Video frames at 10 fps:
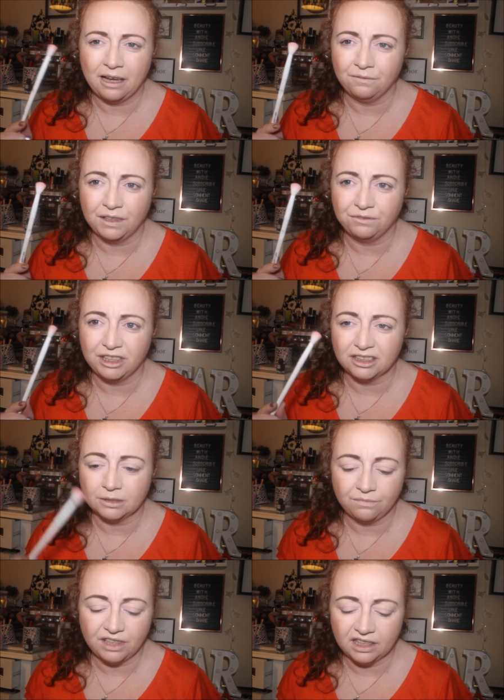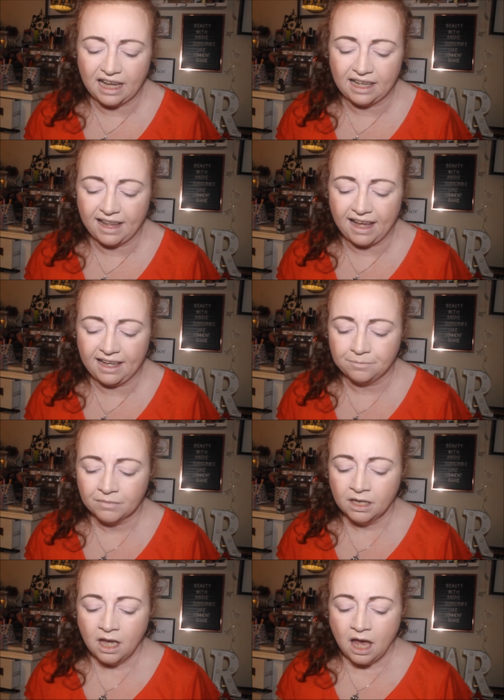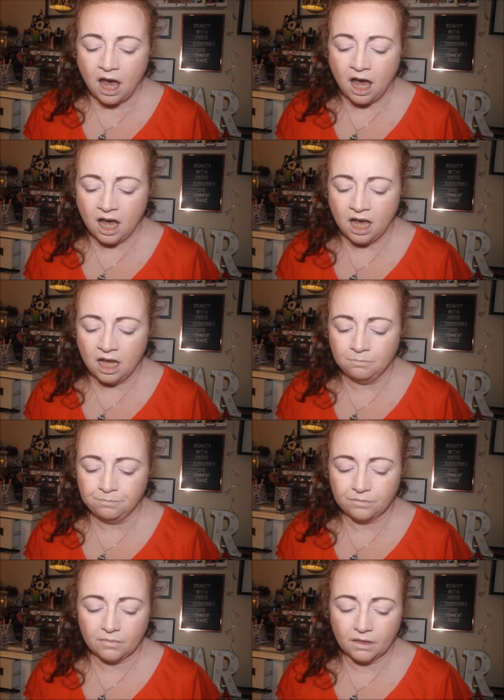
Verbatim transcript: £2 or something like that um,